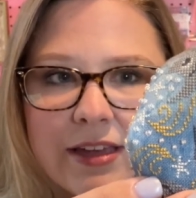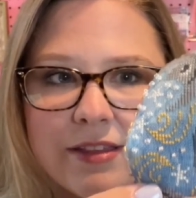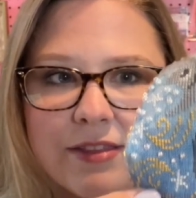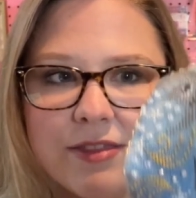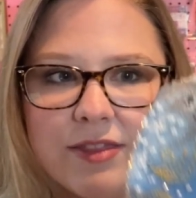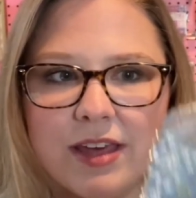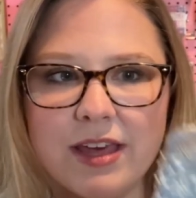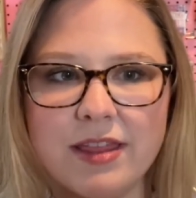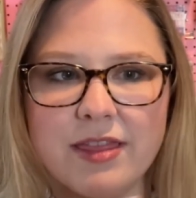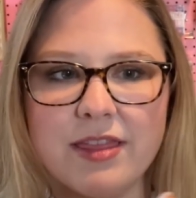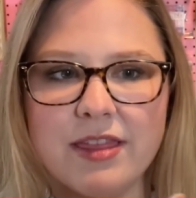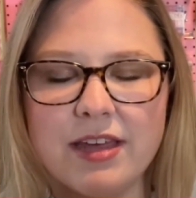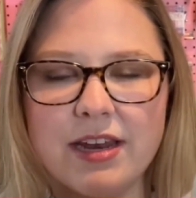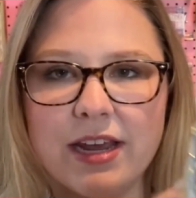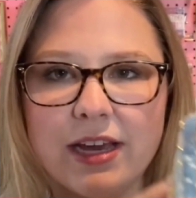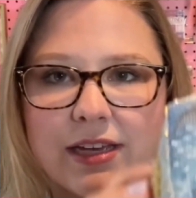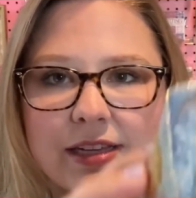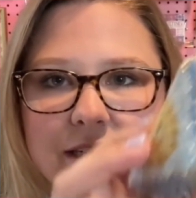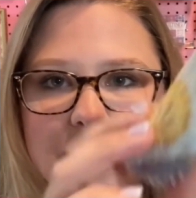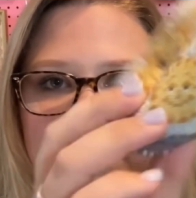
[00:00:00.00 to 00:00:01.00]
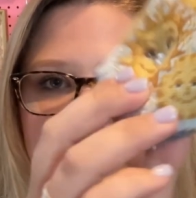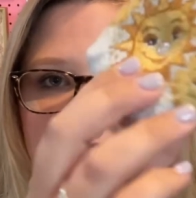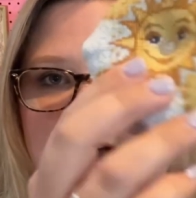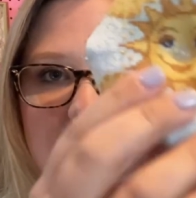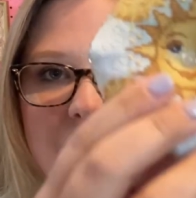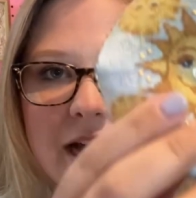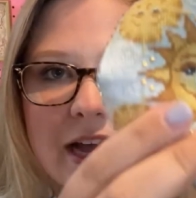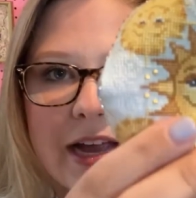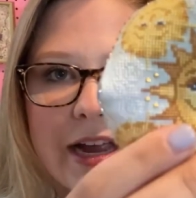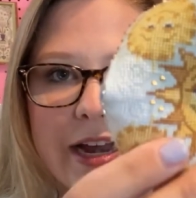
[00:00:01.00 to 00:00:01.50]
Then the next
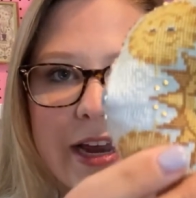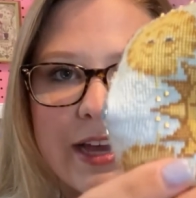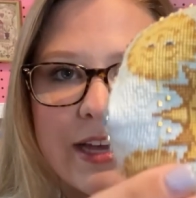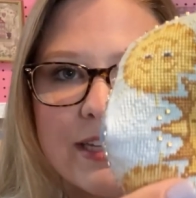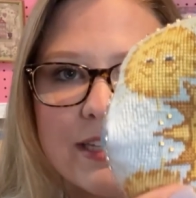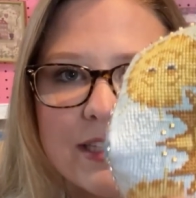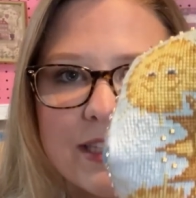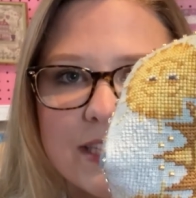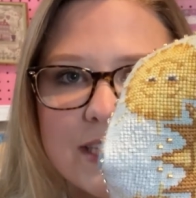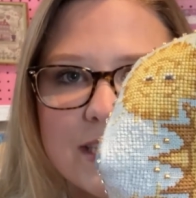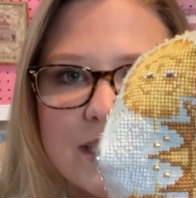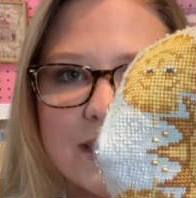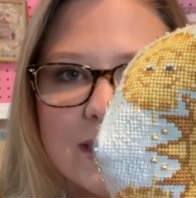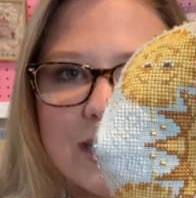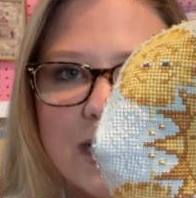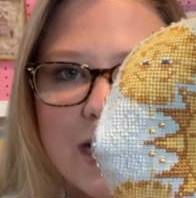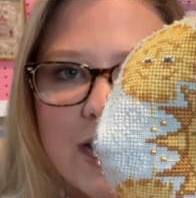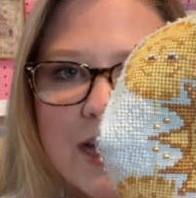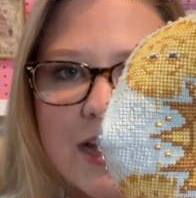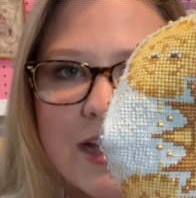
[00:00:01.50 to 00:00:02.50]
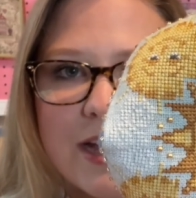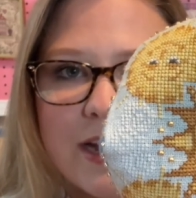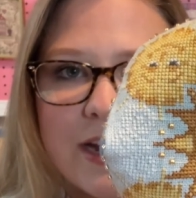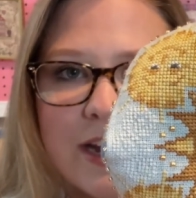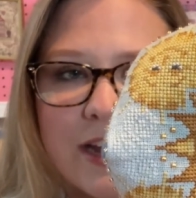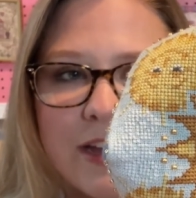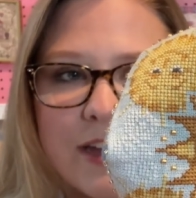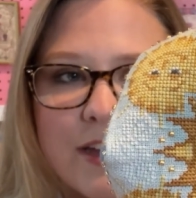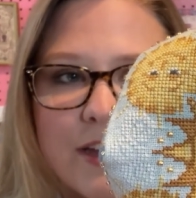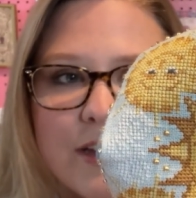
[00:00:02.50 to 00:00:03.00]
side is the
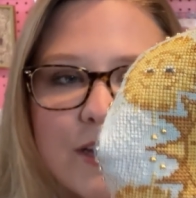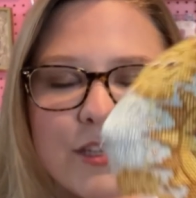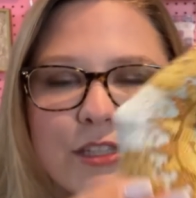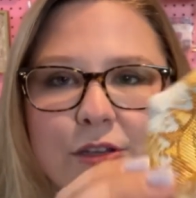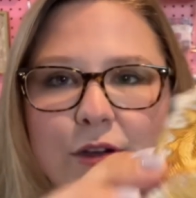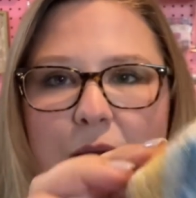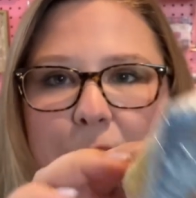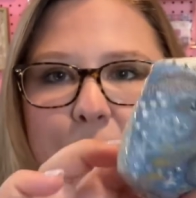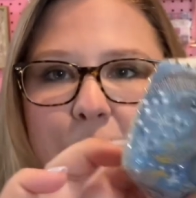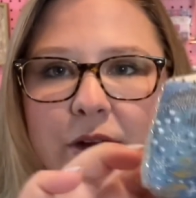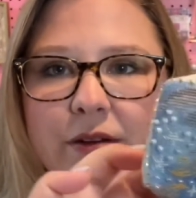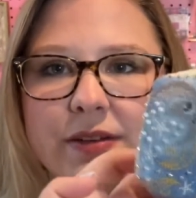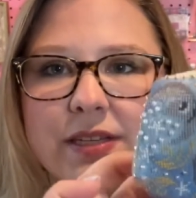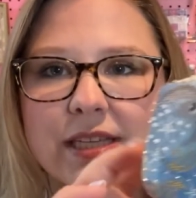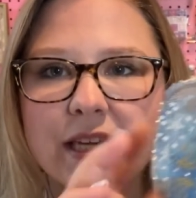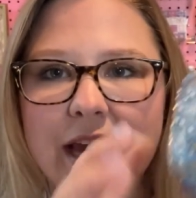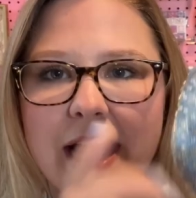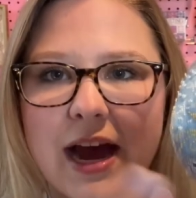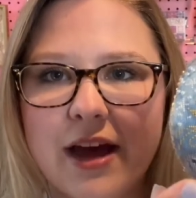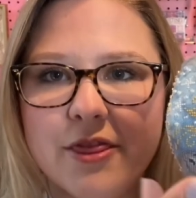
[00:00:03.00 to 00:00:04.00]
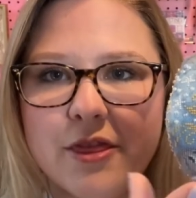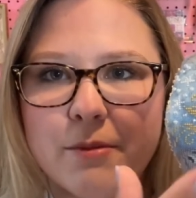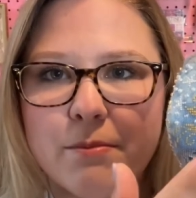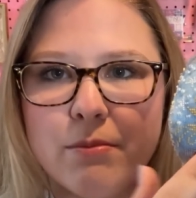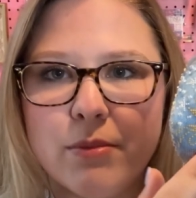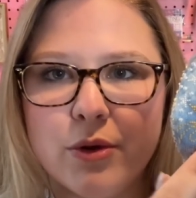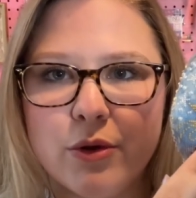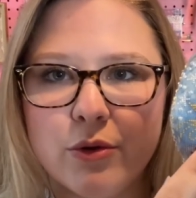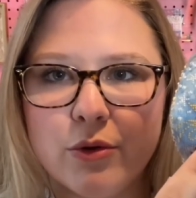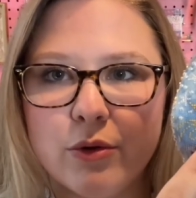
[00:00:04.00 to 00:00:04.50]
sun. So I previously had the
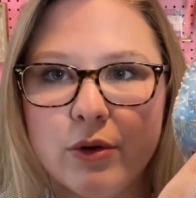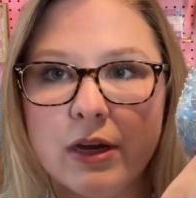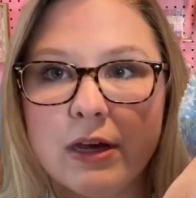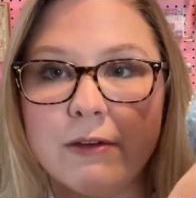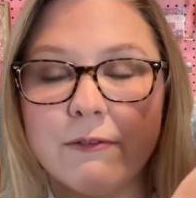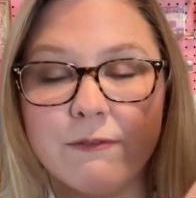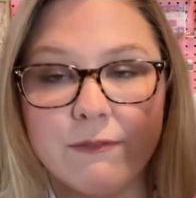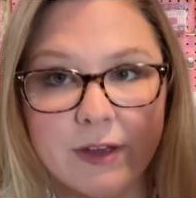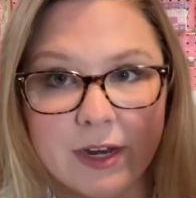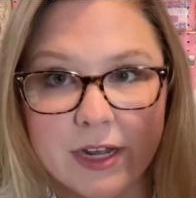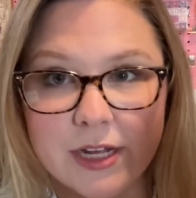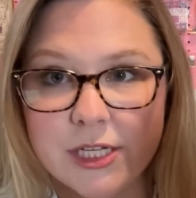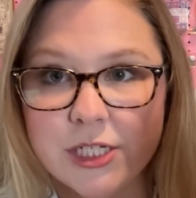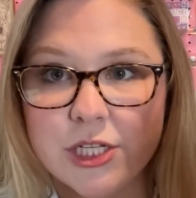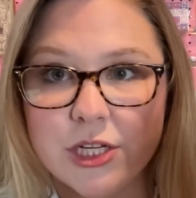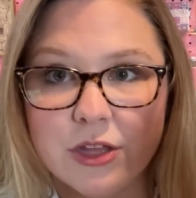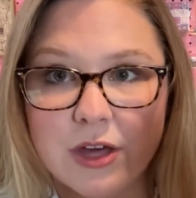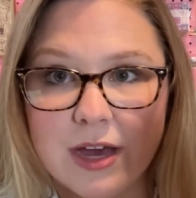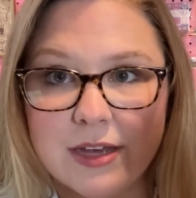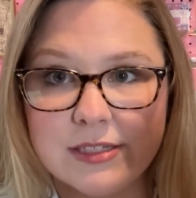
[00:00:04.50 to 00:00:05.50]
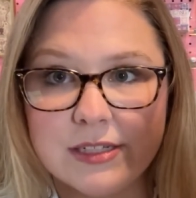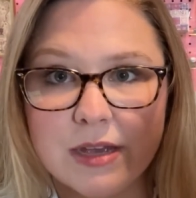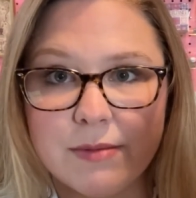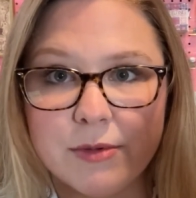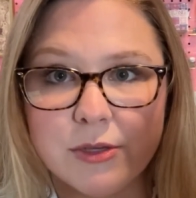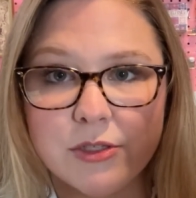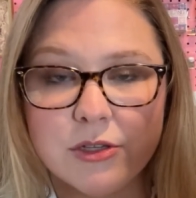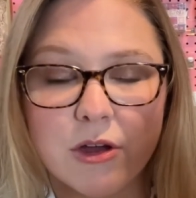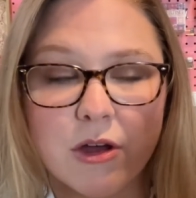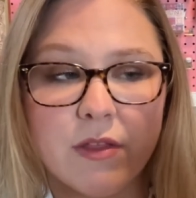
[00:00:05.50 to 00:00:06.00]
moon finished the last time
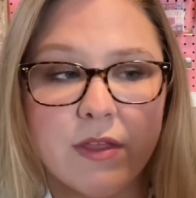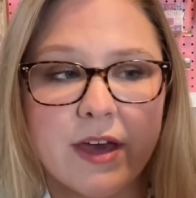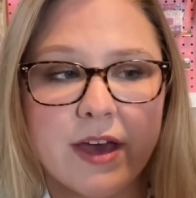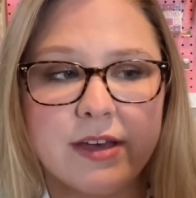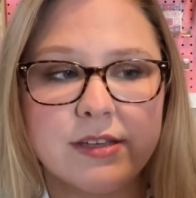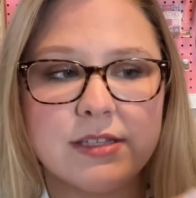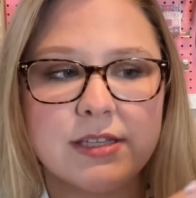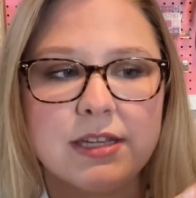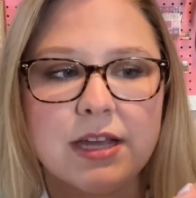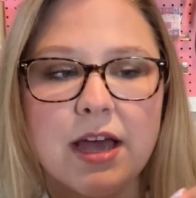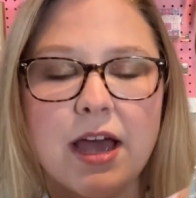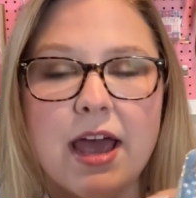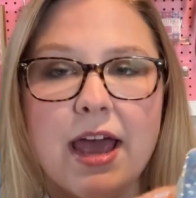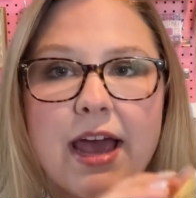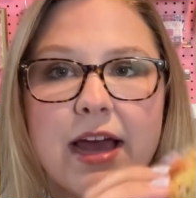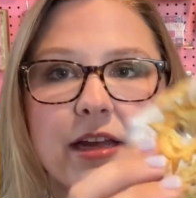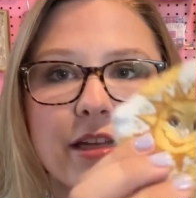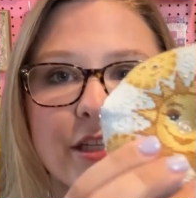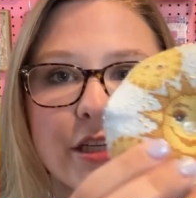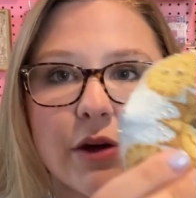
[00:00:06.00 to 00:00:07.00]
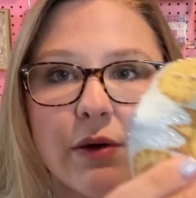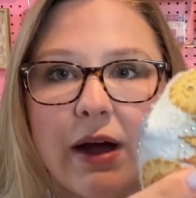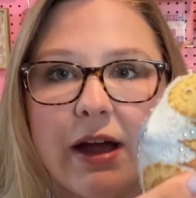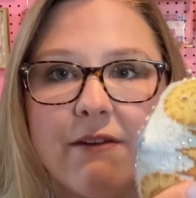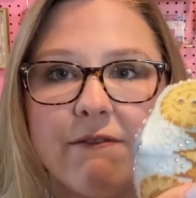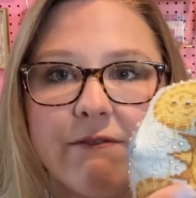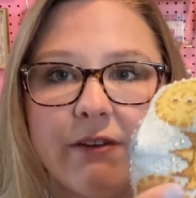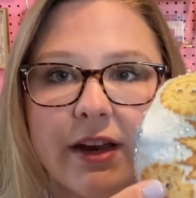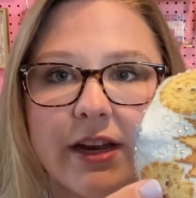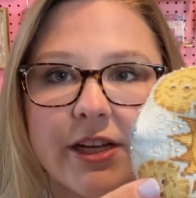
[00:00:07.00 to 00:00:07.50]
you saw this, and so I
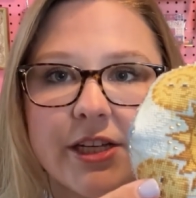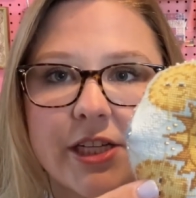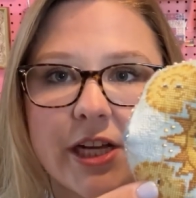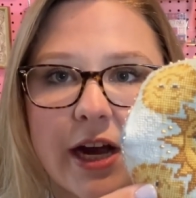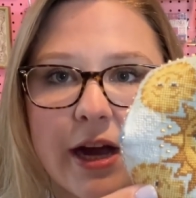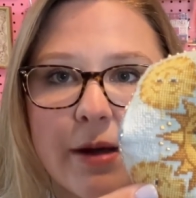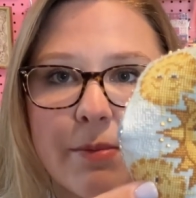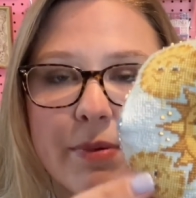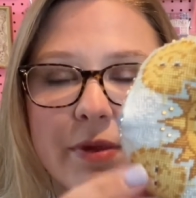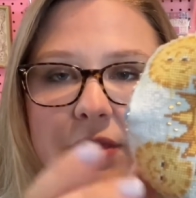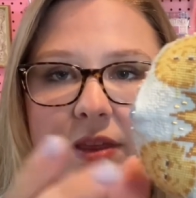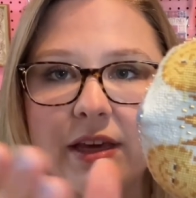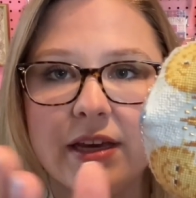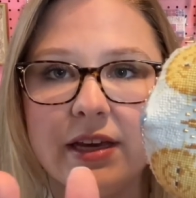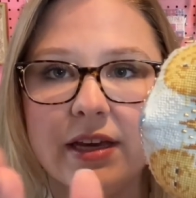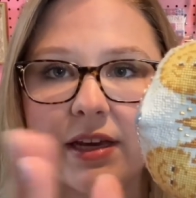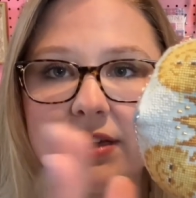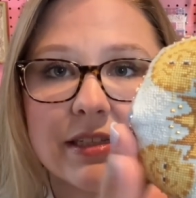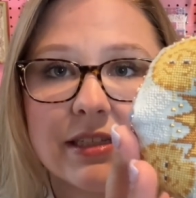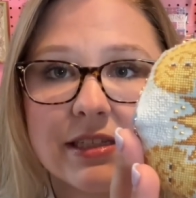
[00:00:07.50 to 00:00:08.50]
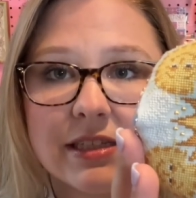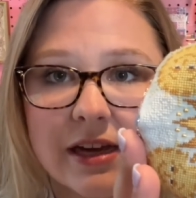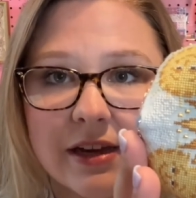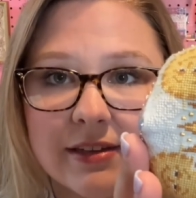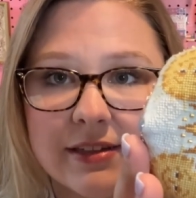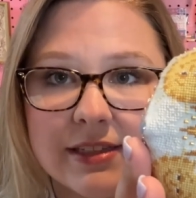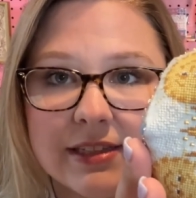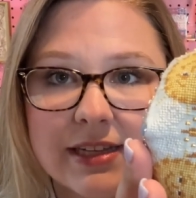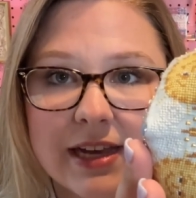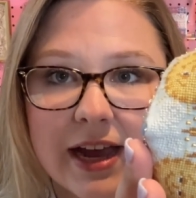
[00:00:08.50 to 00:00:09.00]
finished up the
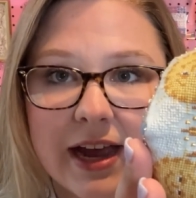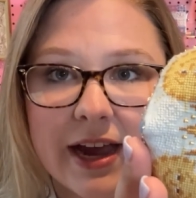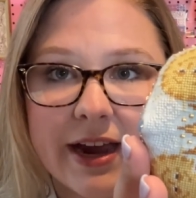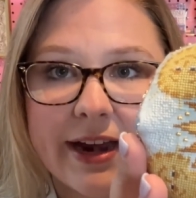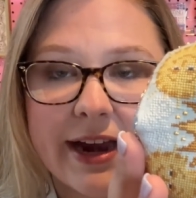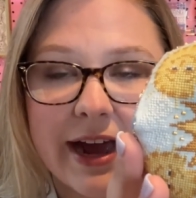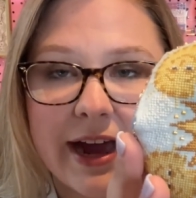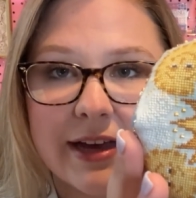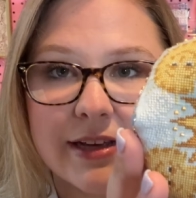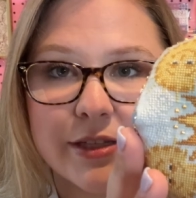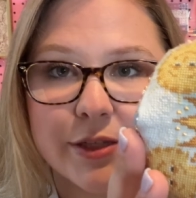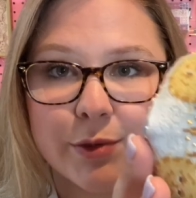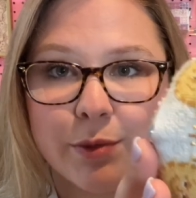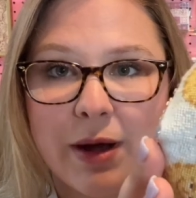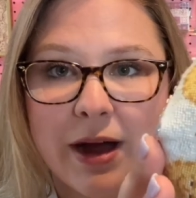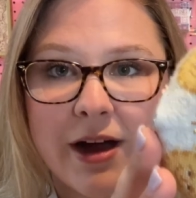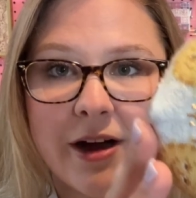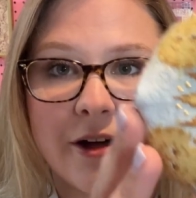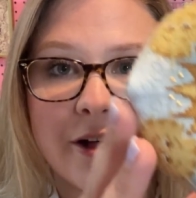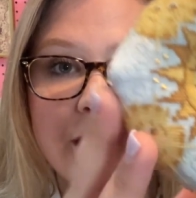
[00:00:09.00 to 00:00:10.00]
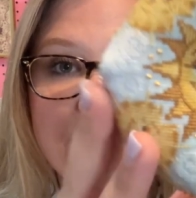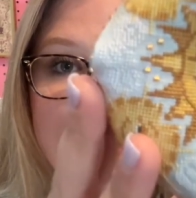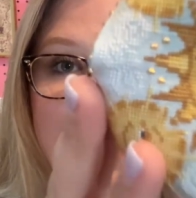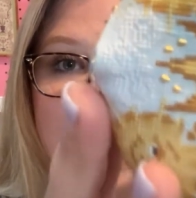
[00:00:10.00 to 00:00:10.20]
sun side as well,